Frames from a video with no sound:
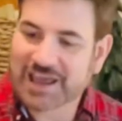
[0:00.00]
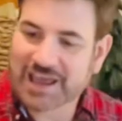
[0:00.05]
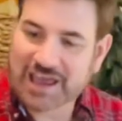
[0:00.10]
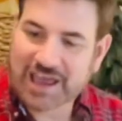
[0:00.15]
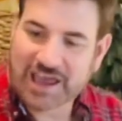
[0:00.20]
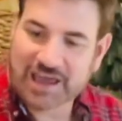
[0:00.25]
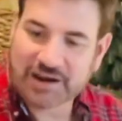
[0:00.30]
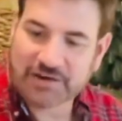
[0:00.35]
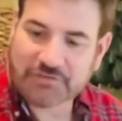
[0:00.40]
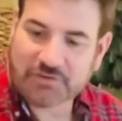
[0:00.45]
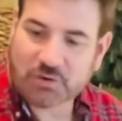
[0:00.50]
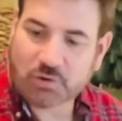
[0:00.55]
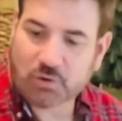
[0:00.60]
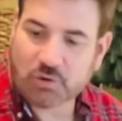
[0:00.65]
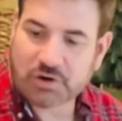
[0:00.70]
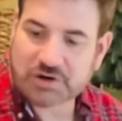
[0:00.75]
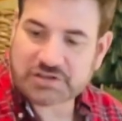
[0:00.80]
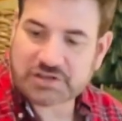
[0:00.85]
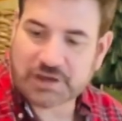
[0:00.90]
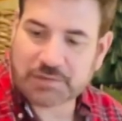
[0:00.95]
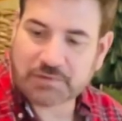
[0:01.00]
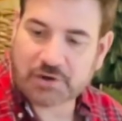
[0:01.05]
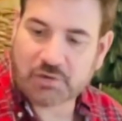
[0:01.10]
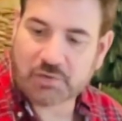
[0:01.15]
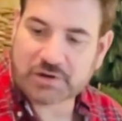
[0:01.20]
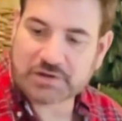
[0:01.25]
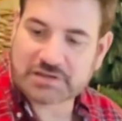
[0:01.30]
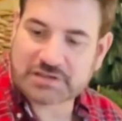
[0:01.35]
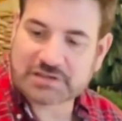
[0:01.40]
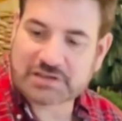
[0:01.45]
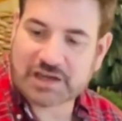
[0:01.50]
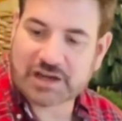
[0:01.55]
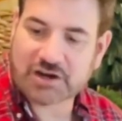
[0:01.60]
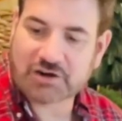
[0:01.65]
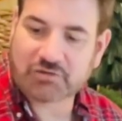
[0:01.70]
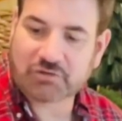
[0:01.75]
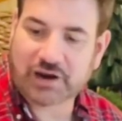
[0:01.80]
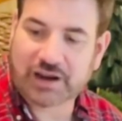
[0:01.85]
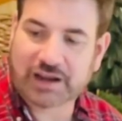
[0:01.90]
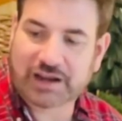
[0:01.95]
And of course, I'm going to
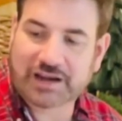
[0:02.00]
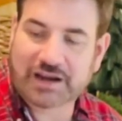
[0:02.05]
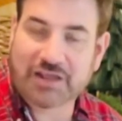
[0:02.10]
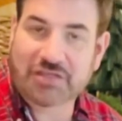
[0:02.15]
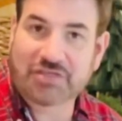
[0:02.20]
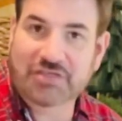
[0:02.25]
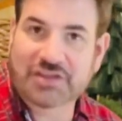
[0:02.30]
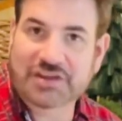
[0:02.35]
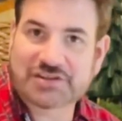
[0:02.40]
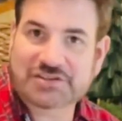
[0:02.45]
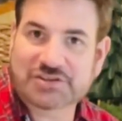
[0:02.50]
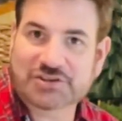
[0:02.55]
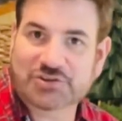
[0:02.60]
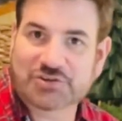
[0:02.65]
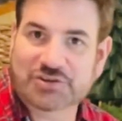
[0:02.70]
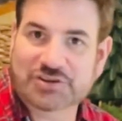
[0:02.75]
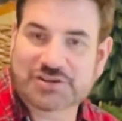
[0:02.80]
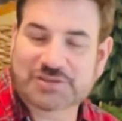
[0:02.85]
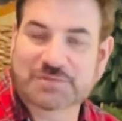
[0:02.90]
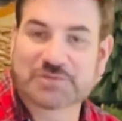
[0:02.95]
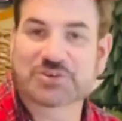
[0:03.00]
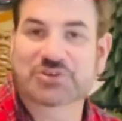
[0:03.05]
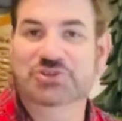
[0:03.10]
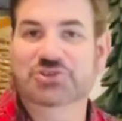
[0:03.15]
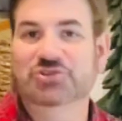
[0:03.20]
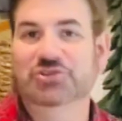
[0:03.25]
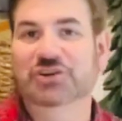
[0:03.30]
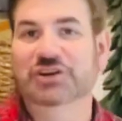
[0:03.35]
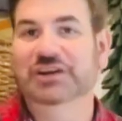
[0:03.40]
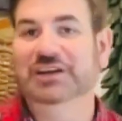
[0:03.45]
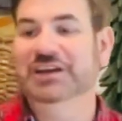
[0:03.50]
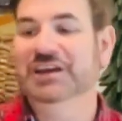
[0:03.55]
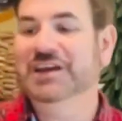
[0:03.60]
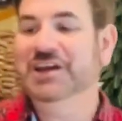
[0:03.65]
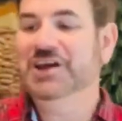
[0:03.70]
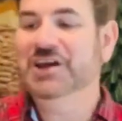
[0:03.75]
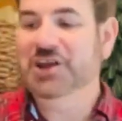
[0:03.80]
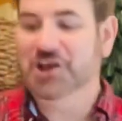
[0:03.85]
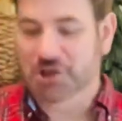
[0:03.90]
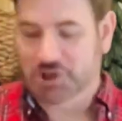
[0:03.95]
decorate this Christmas tree
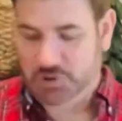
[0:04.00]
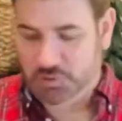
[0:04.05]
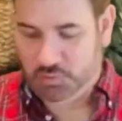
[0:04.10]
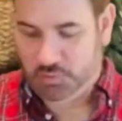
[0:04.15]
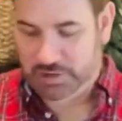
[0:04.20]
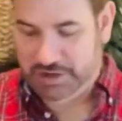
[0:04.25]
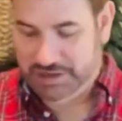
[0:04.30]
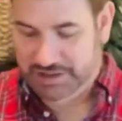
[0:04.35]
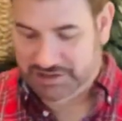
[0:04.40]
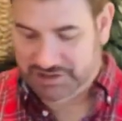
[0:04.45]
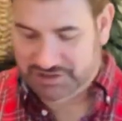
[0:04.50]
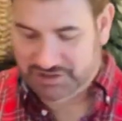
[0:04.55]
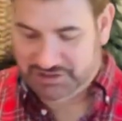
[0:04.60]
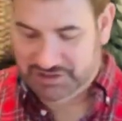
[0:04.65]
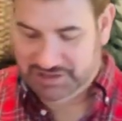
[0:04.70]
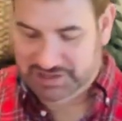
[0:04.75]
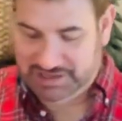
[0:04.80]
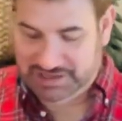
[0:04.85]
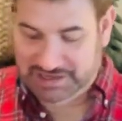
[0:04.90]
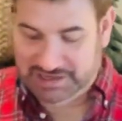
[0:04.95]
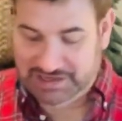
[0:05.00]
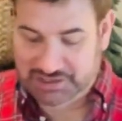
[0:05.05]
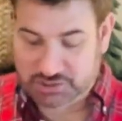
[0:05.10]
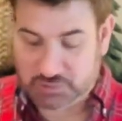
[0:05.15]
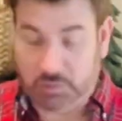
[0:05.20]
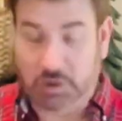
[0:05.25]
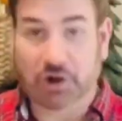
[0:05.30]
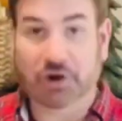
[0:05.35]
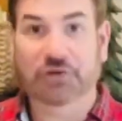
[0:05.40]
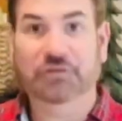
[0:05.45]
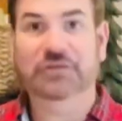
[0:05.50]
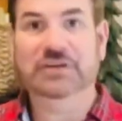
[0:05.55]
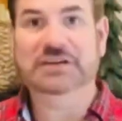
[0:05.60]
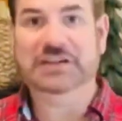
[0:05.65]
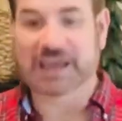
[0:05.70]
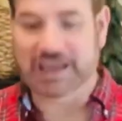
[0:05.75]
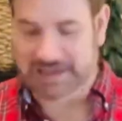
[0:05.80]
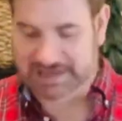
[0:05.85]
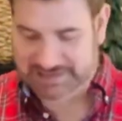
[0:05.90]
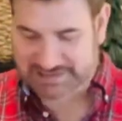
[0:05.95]
with the 12
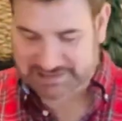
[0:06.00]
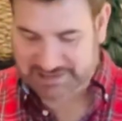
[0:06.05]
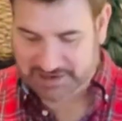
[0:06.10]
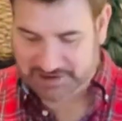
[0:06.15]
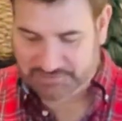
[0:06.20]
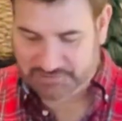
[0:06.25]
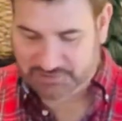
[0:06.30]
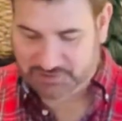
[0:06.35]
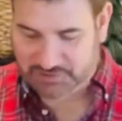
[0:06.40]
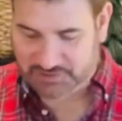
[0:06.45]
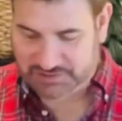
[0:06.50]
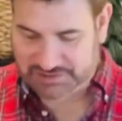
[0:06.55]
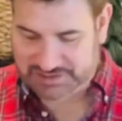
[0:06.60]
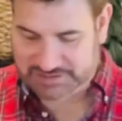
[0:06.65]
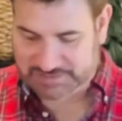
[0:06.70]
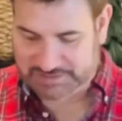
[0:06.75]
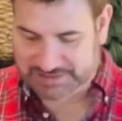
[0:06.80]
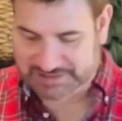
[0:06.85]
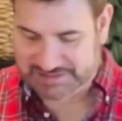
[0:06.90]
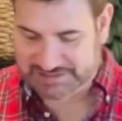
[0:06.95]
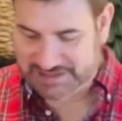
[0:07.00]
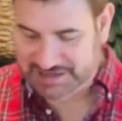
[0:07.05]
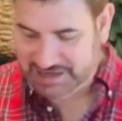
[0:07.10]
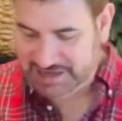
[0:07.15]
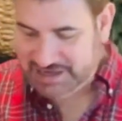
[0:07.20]
Days of Christmas.